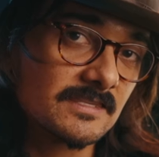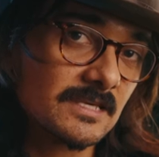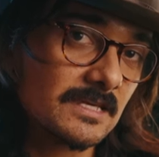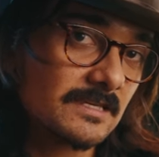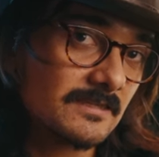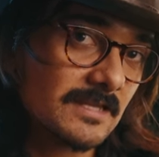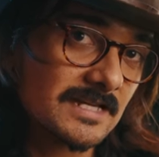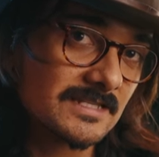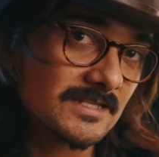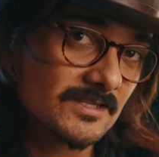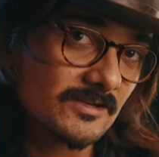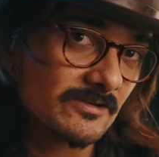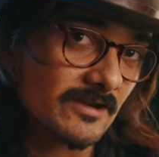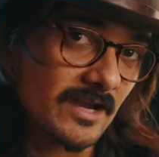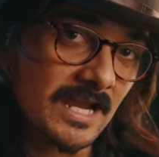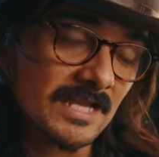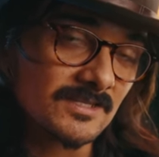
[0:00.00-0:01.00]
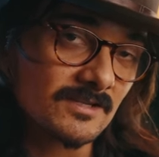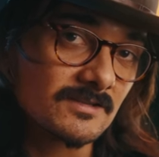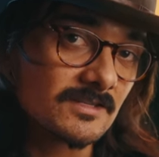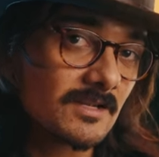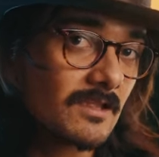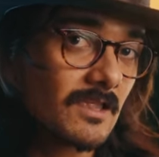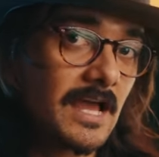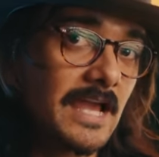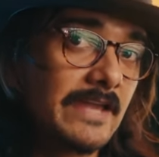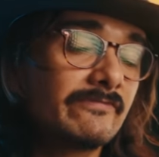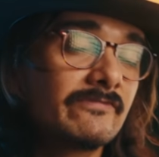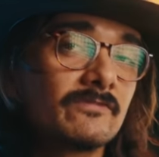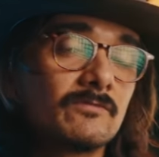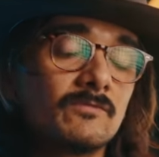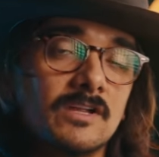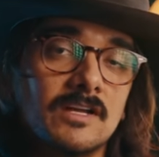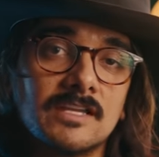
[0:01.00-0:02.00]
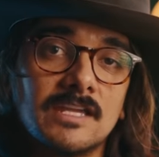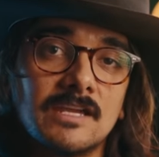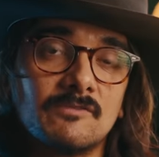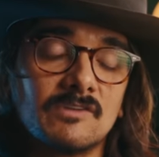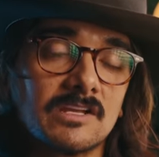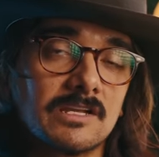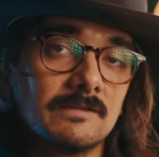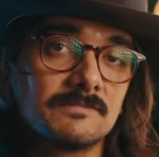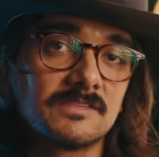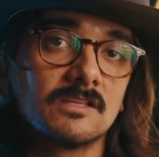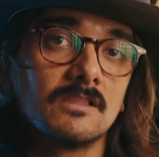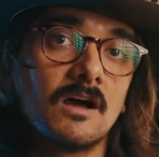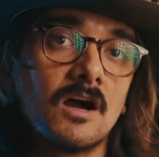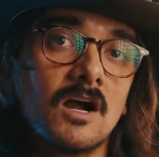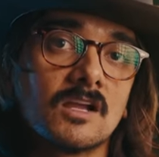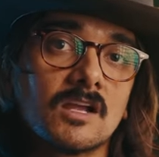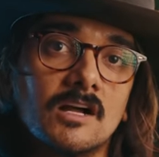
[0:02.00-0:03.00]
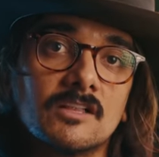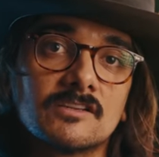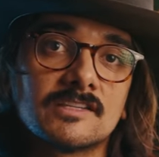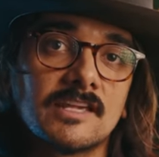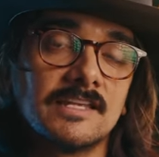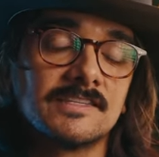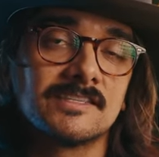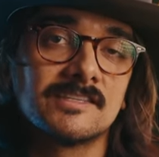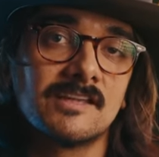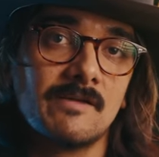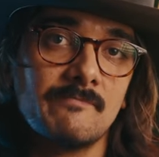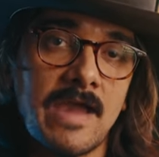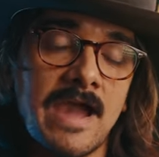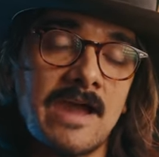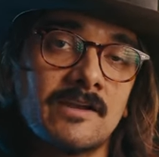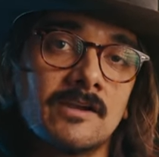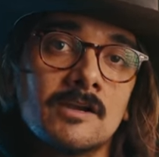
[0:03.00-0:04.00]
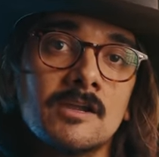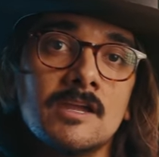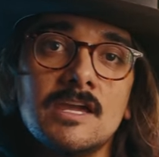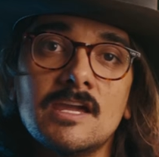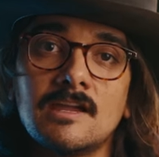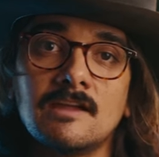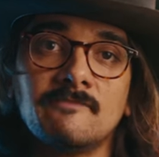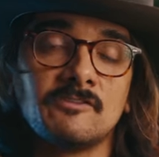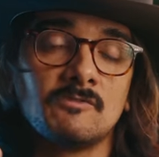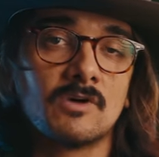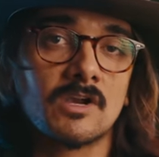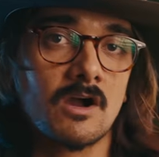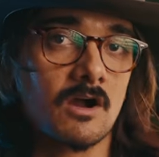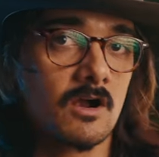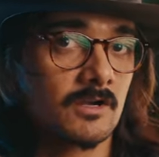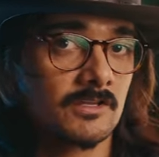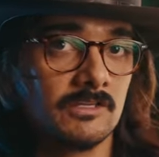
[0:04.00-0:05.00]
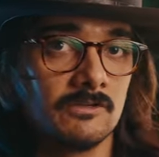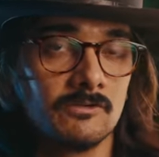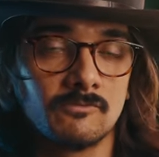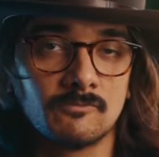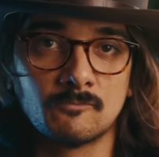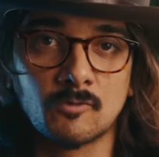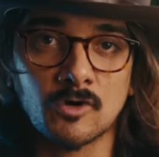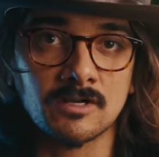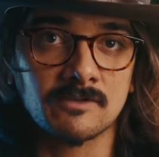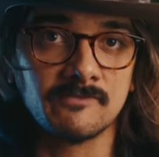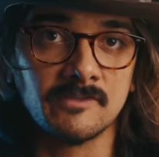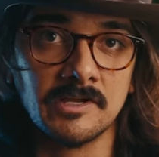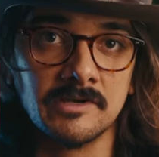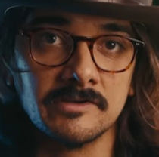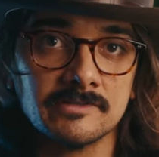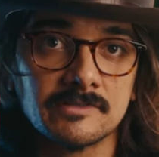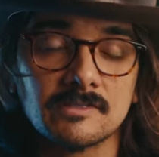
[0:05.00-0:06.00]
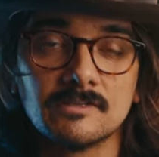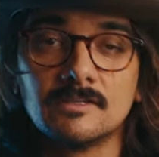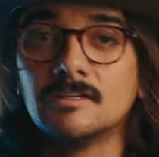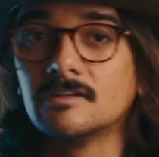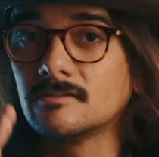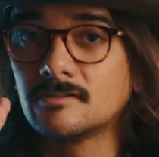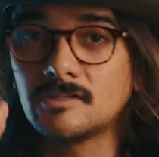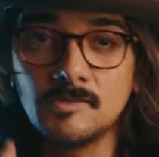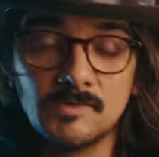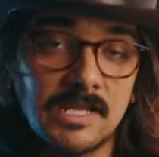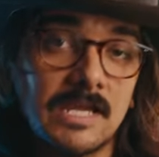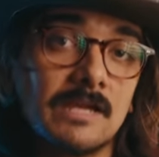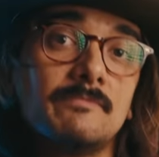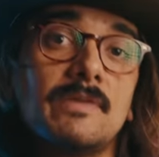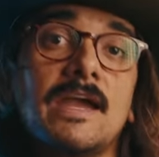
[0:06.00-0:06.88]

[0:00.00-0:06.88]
that's your answer to life. Again, when it comes to log, color science does not matter. If you want to argue workflows, too damn